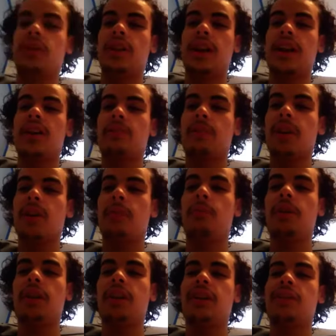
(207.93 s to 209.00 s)
and I could pick a
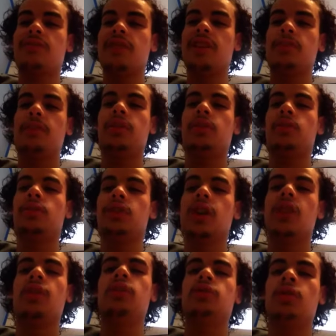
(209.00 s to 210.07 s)
book and I'll read it, but
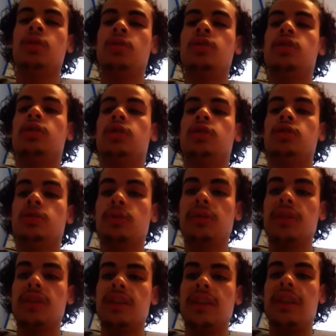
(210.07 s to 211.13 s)
the
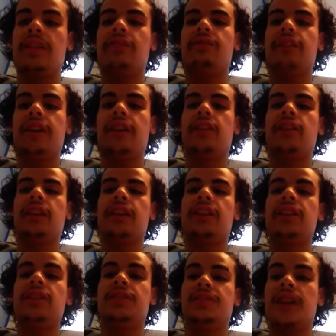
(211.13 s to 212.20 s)
truth is in there. Like
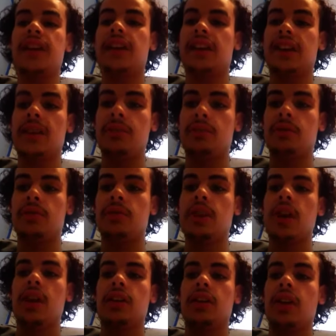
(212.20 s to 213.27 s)
these Vedic hymns
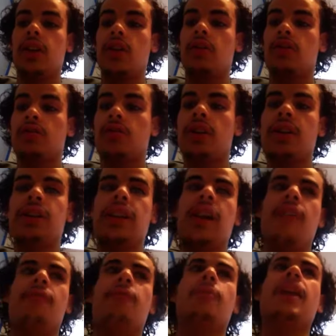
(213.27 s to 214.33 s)
that are written
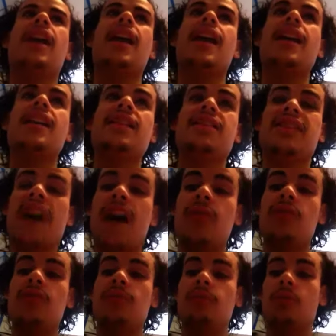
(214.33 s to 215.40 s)
down from
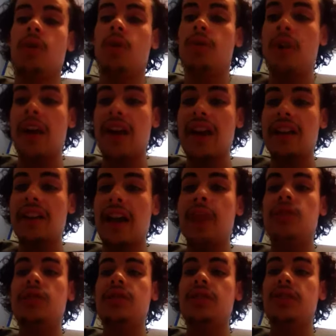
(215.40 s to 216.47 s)
over
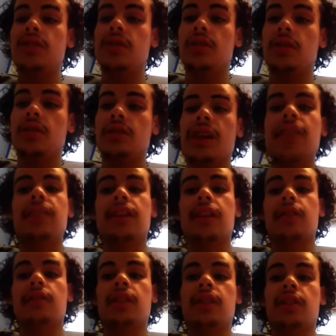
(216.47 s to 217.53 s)
8,000 years ago. That's
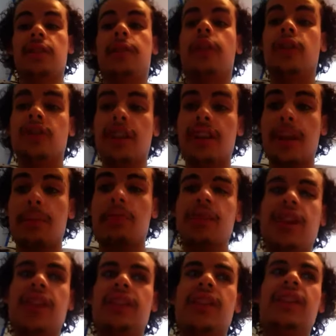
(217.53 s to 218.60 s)
like really the first, like that
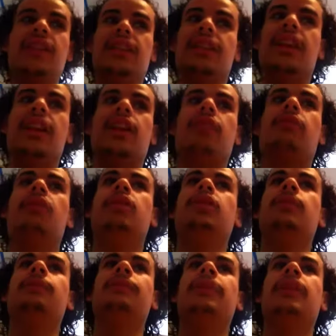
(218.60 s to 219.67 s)
predates anything that I can
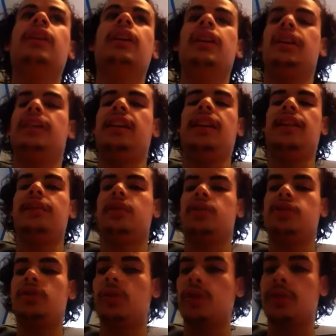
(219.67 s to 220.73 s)
really, and they have their
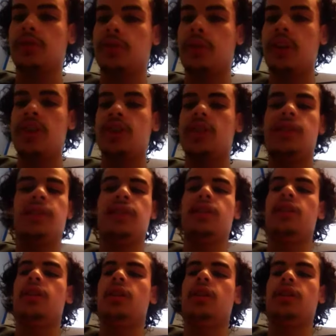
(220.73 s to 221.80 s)
story of creation and
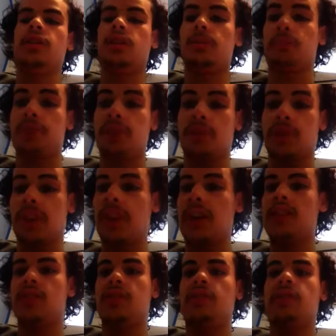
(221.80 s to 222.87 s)
their
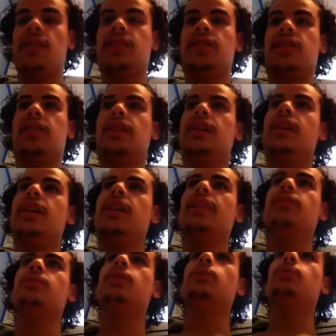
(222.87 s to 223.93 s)
purification rites, and
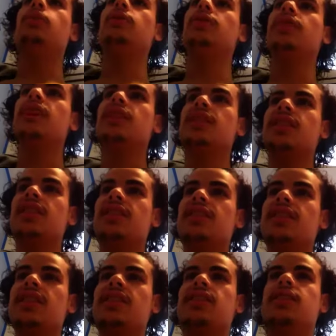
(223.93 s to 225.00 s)
it's really a purification of the
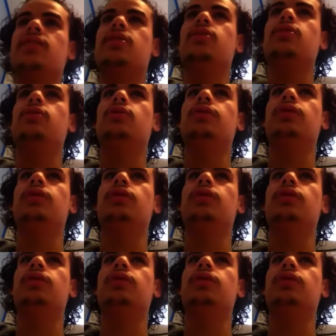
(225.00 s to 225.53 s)
senses too,